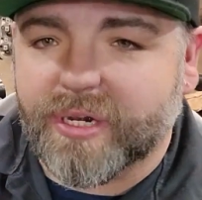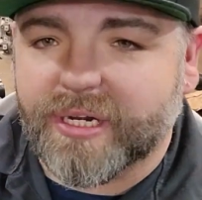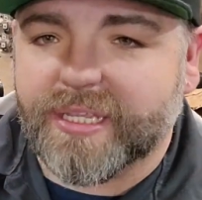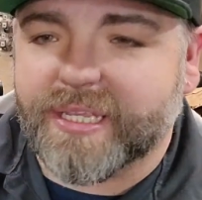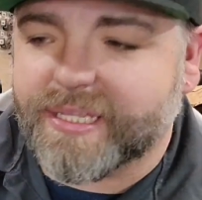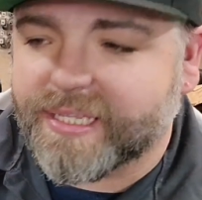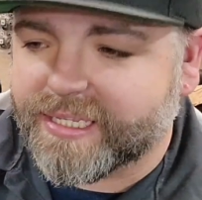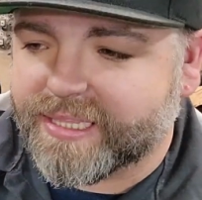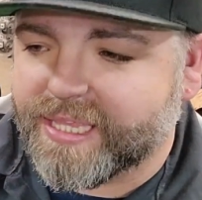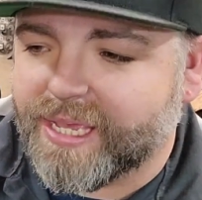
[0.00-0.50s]

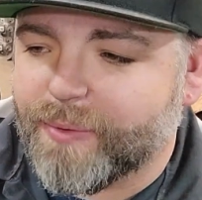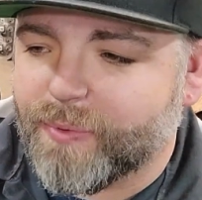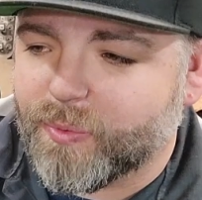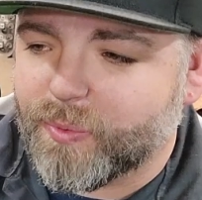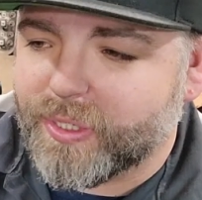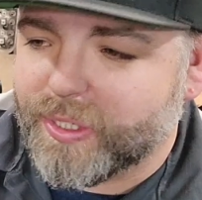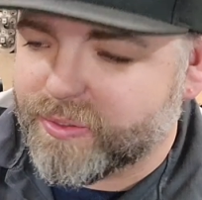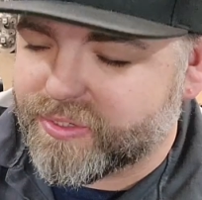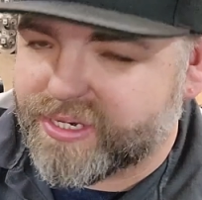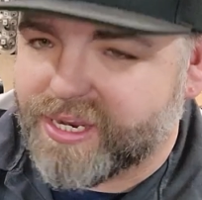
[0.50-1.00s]
anything like that. When
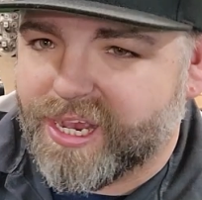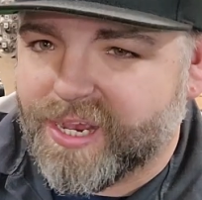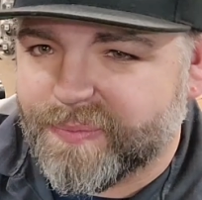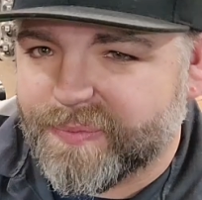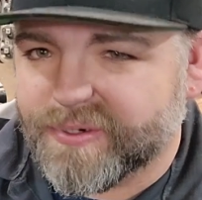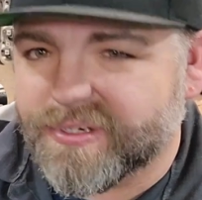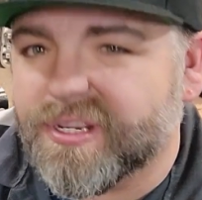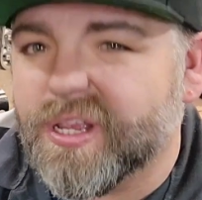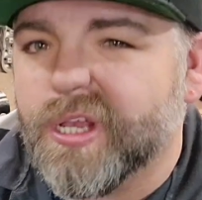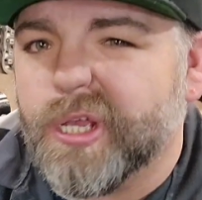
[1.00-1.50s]
we use
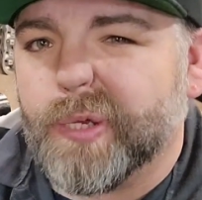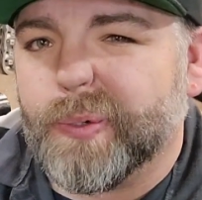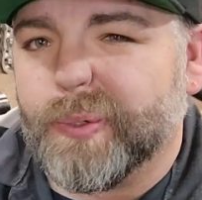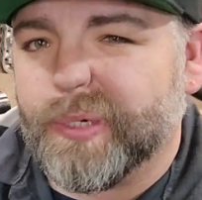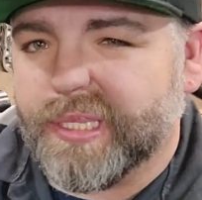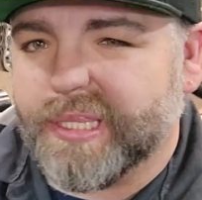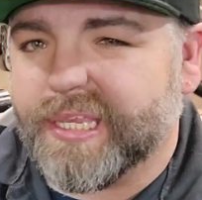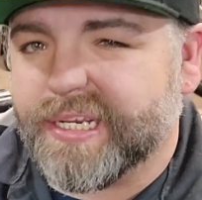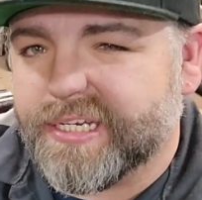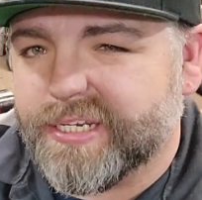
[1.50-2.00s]
coppers, we
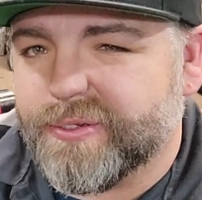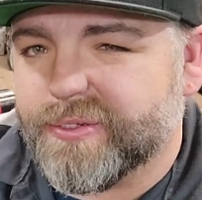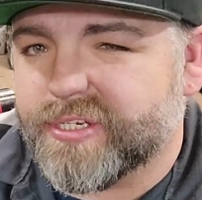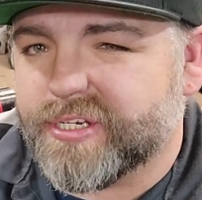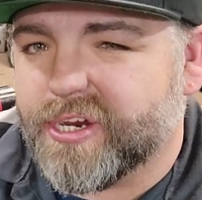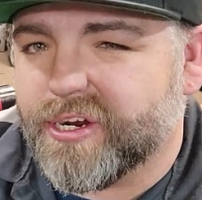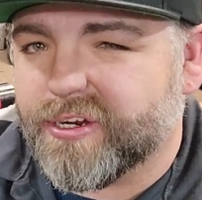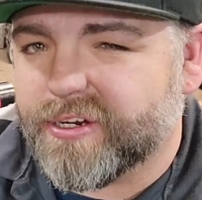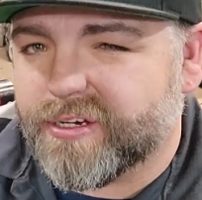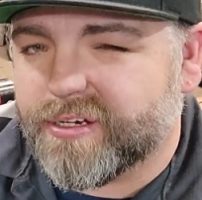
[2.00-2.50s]
really like to use
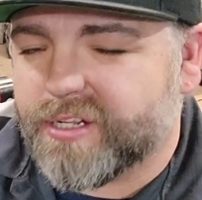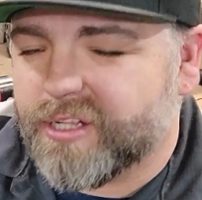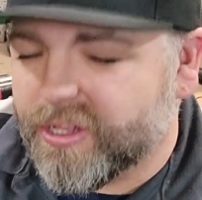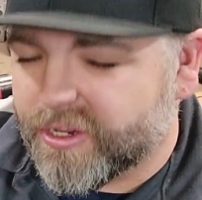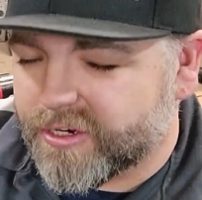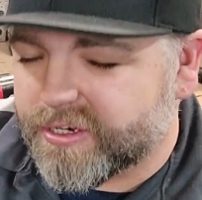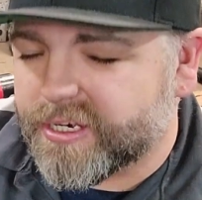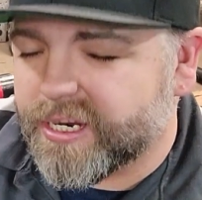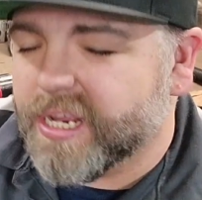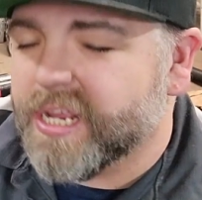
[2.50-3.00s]

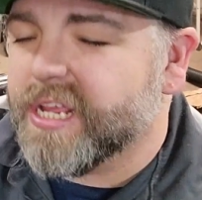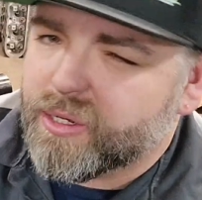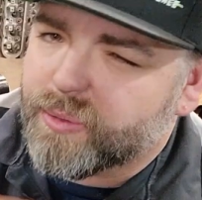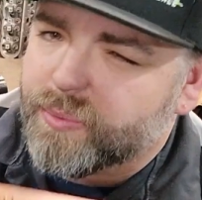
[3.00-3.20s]
Clark.